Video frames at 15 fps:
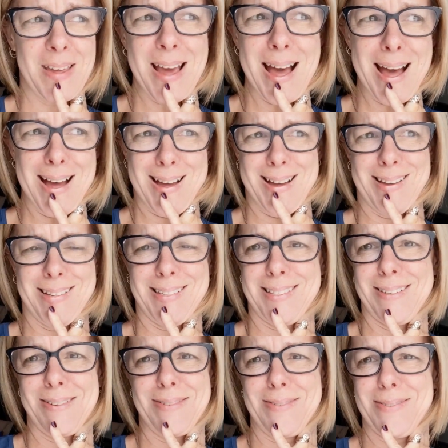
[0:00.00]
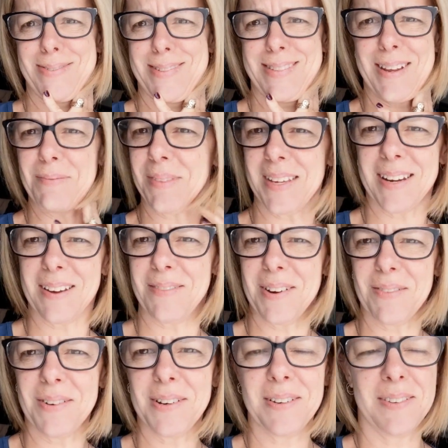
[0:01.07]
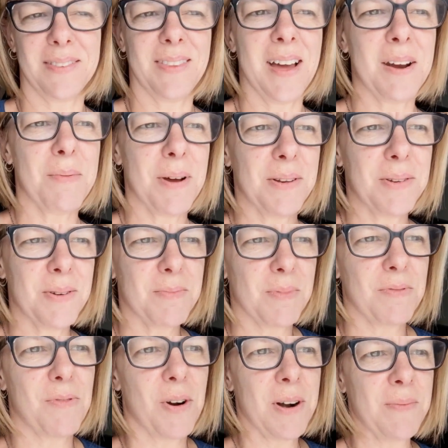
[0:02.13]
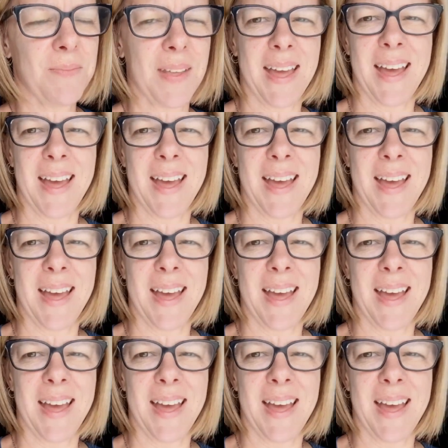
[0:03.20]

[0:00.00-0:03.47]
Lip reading: Yeah, so something I've never thought about doing before.